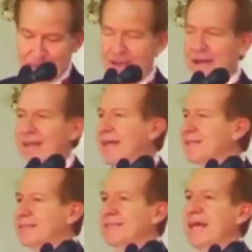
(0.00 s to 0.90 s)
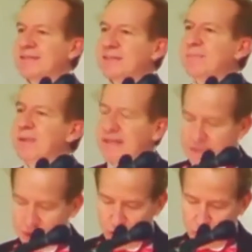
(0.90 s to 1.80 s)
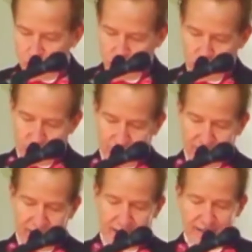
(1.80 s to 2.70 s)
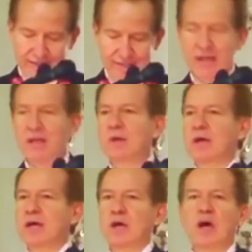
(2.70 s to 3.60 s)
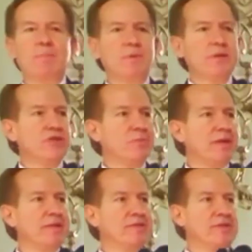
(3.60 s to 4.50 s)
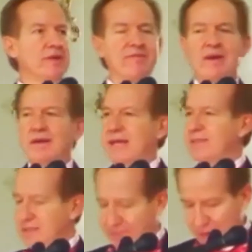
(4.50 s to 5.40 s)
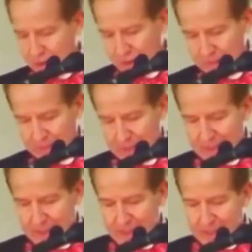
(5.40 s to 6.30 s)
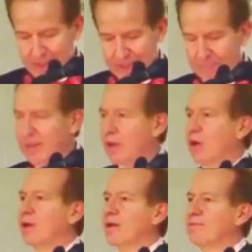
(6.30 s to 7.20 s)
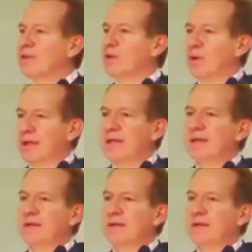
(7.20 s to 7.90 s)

I think it's a testament to the stellar accomplishments of our guest of honor that all of you are here